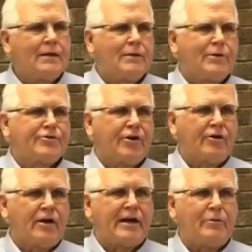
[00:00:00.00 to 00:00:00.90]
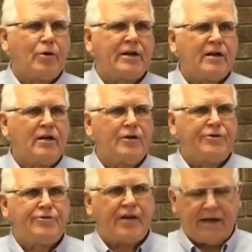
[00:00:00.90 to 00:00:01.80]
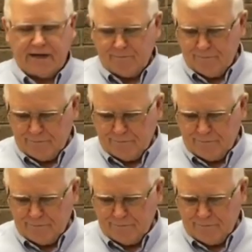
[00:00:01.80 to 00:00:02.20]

which certainly would include singing.